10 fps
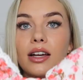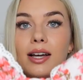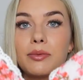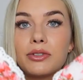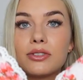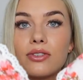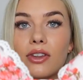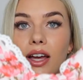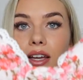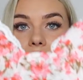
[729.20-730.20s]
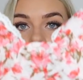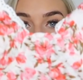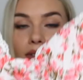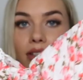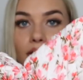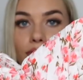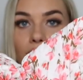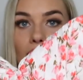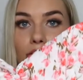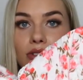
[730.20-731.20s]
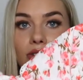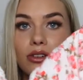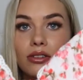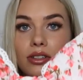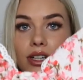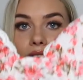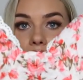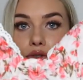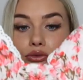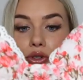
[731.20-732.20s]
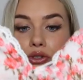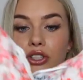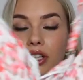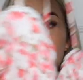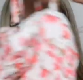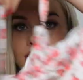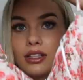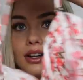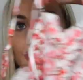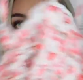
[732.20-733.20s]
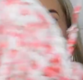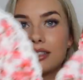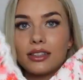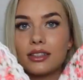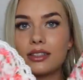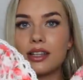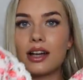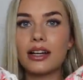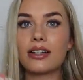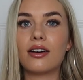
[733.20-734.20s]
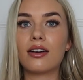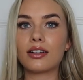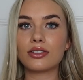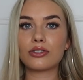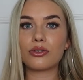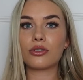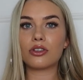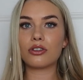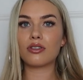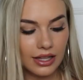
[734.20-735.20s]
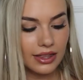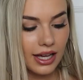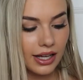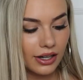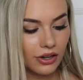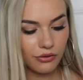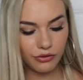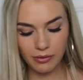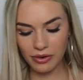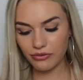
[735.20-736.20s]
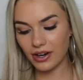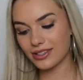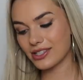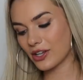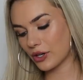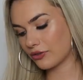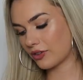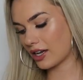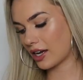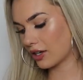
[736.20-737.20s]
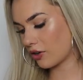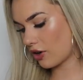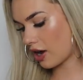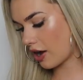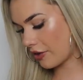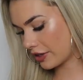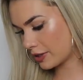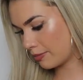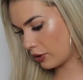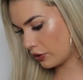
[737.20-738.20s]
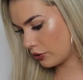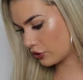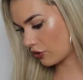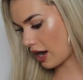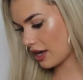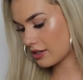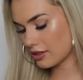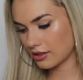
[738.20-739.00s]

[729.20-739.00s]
Look how beautiful that is. With the little flowers on and the little ruching. The little things at the side. Oh, so cute. And then for my friend, Sophie, I got her this blue dress.